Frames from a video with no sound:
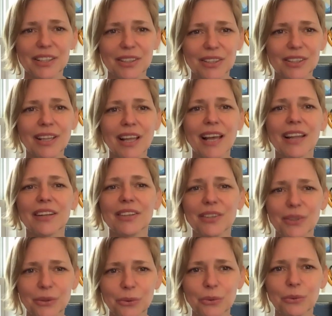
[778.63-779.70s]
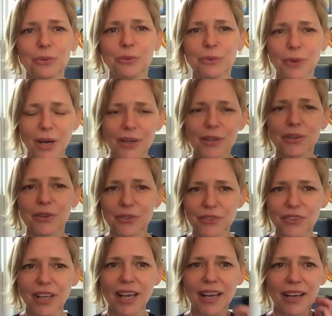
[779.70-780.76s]
let you
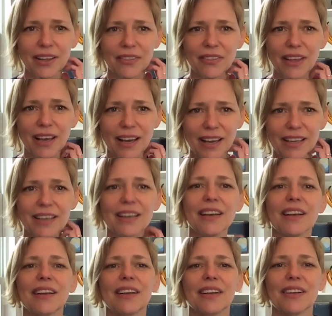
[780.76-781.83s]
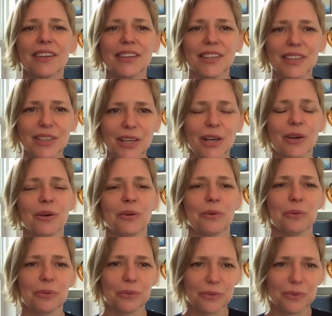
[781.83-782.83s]
understand that, you know,